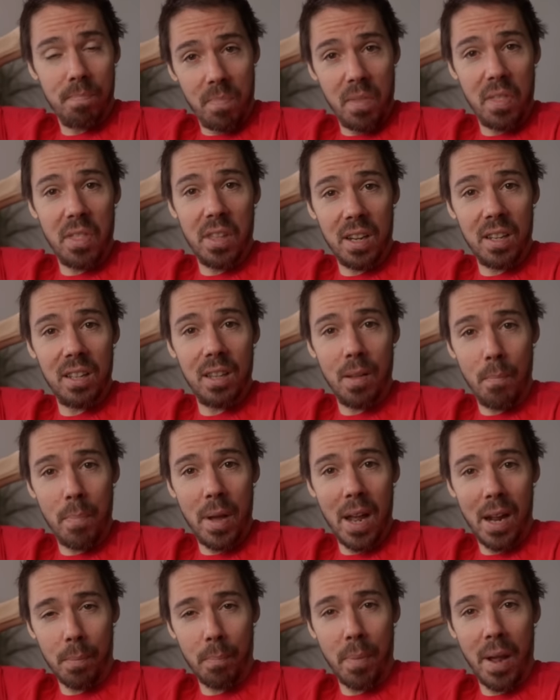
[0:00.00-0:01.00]
thing in the
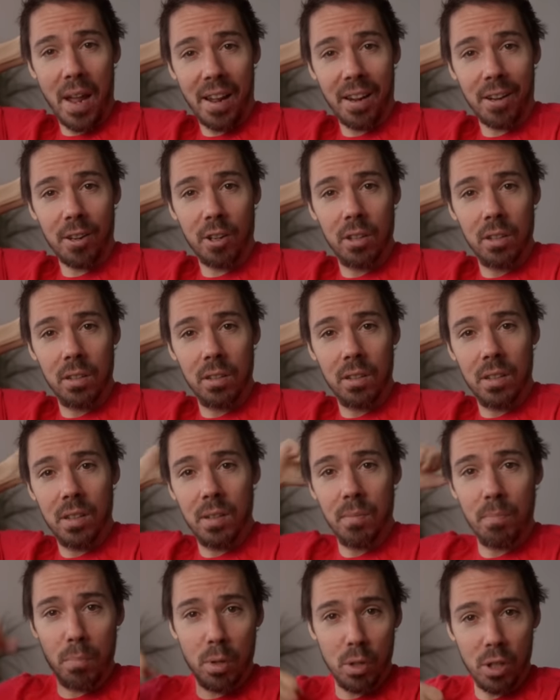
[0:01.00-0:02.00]
backpack,
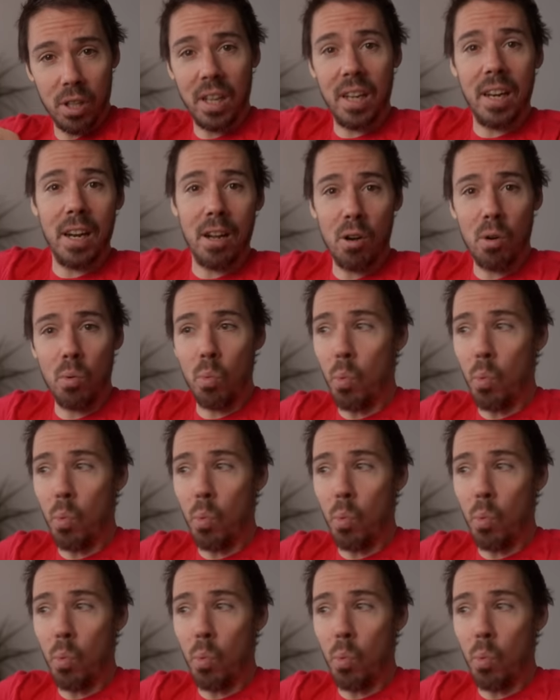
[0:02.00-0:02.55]
pulling it out,